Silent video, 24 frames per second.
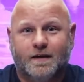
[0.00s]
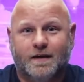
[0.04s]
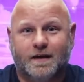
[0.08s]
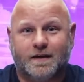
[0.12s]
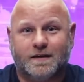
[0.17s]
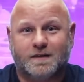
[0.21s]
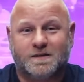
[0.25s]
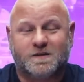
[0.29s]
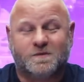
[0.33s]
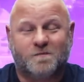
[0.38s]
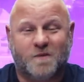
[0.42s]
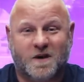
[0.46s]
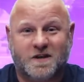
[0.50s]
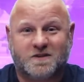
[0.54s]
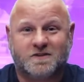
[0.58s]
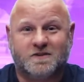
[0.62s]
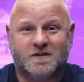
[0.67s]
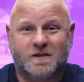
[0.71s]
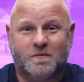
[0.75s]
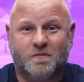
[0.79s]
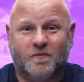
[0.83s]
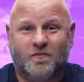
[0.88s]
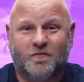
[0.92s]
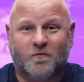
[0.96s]
And
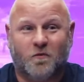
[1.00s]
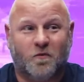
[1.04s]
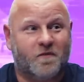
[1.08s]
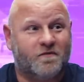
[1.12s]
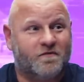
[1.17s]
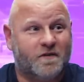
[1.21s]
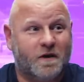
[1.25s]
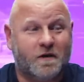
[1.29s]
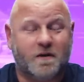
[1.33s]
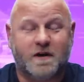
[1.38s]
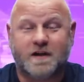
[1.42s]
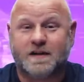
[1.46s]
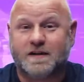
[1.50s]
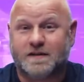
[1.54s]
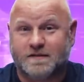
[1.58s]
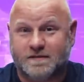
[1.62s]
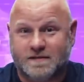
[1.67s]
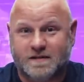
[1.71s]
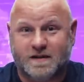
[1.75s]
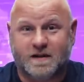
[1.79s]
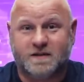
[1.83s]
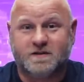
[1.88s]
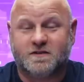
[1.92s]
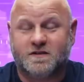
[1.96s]
especially before a very
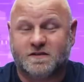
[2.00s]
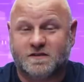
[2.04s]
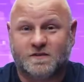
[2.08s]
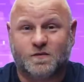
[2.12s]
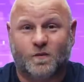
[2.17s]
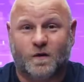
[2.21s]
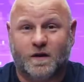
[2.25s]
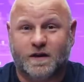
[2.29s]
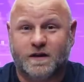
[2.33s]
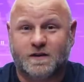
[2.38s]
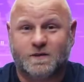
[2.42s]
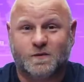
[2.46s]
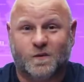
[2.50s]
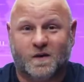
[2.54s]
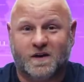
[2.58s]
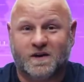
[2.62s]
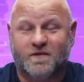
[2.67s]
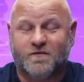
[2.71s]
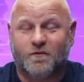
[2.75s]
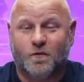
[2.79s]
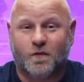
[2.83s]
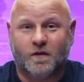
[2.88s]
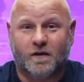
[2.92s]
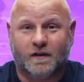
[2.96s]
contentious
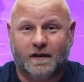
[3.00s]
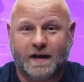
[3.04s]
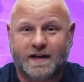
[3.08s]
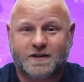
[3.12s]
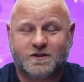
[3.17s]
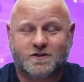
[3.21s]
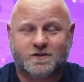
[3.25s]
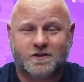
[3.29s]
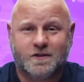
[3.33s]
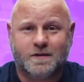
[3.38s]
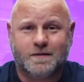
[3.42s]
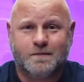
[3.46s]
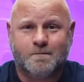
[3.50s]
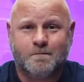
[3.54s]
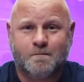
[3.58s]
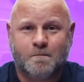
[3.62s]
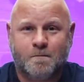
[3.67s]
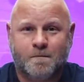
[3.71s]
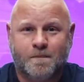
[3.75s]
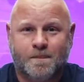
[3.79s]
2024 election,